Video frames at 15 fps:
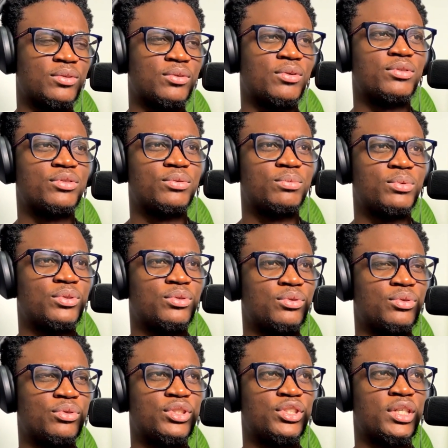to contribute to
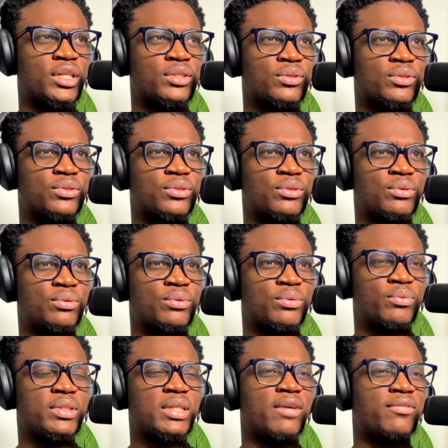Node.js or so,
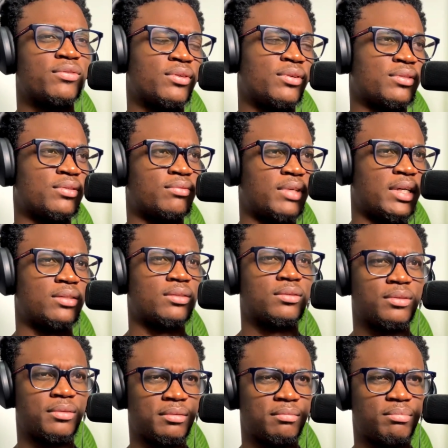which I haven't gotten right to
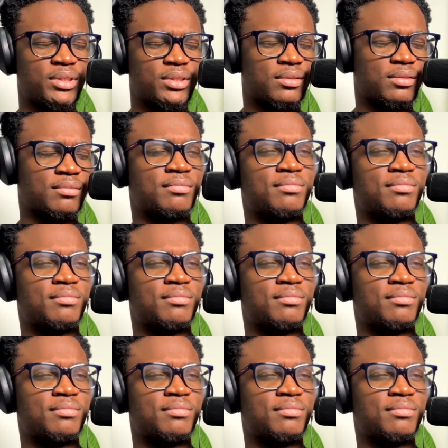doing, but